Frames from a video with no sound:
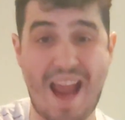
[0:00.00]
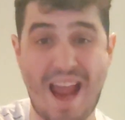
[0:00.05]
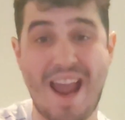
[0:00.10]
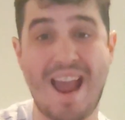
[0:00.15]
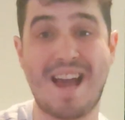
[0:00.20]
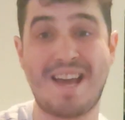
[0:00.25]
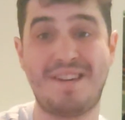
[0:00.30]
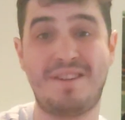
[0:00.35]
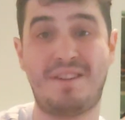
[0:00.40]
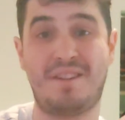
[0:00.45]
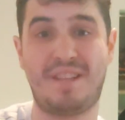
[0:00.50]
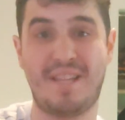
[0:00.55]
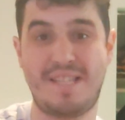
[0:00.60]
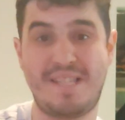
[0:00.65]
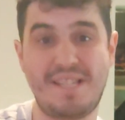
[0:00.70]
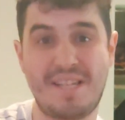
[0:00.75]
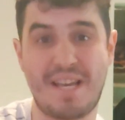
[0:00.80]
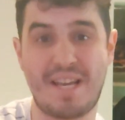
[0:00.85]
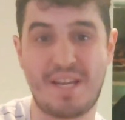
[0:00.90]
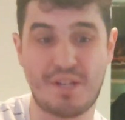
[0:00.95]
and
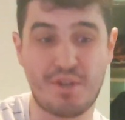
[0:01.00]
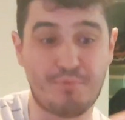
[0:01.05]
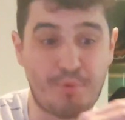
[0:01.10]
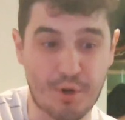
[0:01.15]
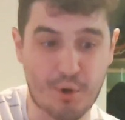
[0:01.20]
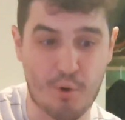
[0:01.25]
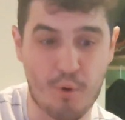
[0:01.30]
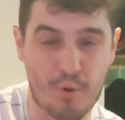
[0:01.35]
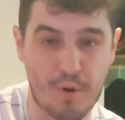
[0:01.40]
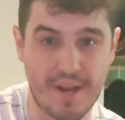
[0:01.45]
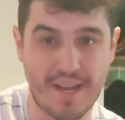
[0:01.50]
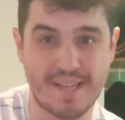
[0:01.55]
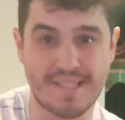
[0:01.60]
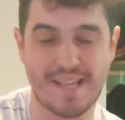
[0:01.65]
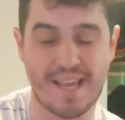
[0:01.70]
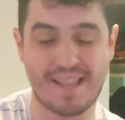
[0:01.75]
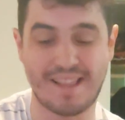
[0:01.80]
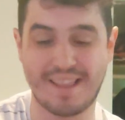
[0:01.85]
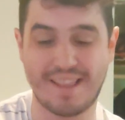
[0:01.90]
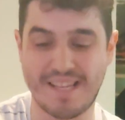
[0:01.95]
listening to
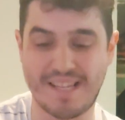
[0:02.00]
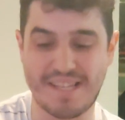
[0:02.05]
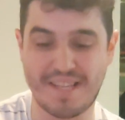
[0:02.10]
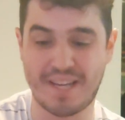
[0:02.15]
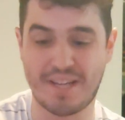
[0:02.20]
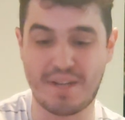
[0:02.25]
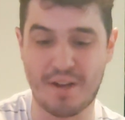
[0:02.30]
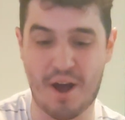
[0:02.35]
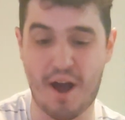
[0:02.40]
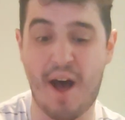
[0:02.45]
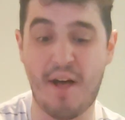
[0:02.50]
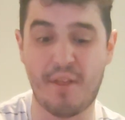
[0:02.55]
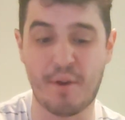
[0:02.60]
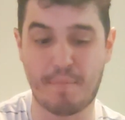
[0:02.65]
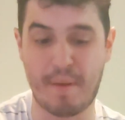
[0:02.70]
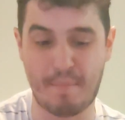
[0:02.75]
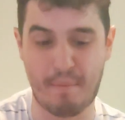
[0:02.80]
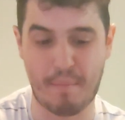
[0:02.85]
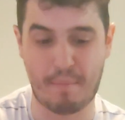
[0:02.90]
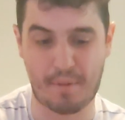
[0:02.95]
recordings and listening to other
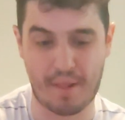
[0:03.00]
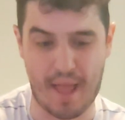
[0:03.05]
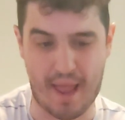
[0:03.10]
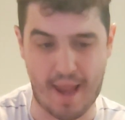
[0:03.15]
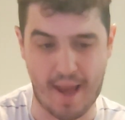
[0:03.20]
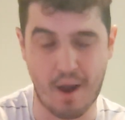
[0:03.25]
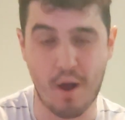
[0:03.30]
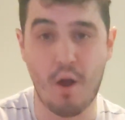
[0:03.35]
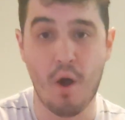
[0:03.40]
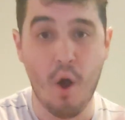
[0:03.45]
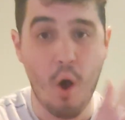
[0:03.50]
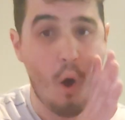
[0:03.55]
people play.